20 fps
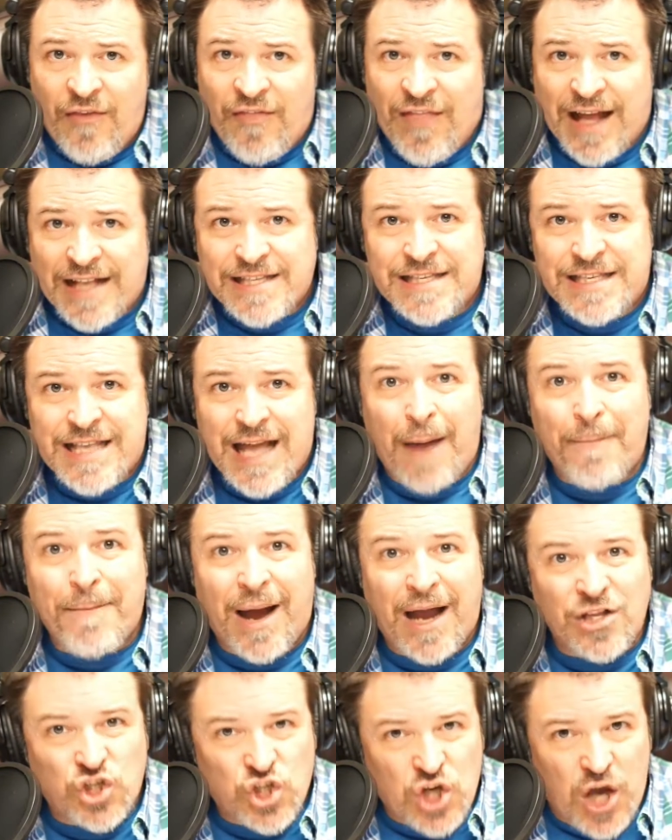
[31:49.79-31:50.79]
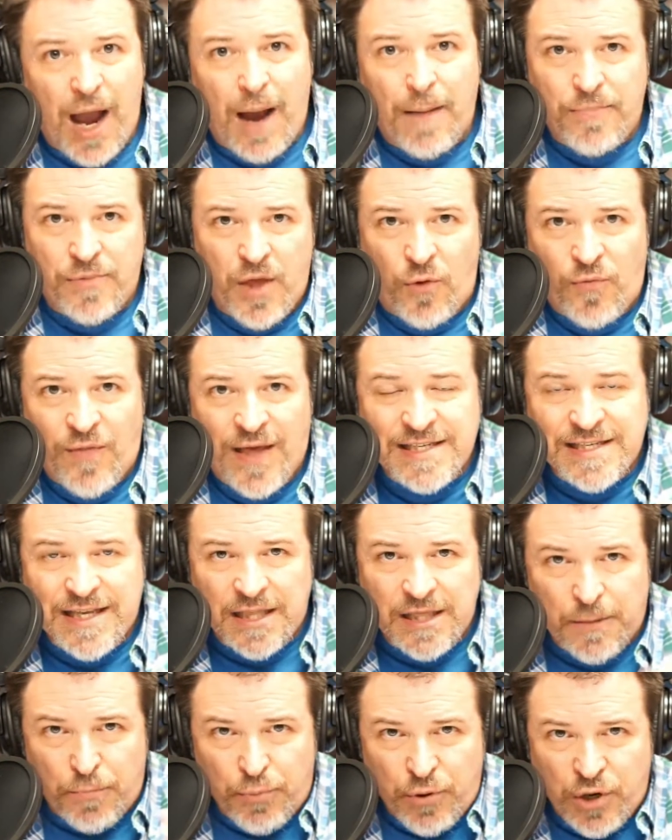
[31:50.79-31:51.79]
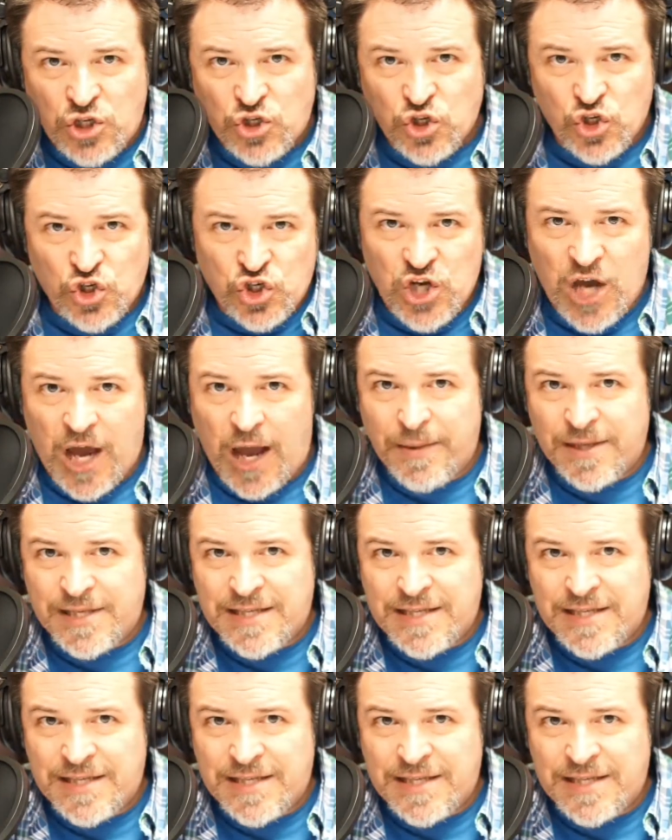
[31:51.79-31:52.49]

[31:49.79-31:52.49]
That's not my job, though. That's not the preacher's job.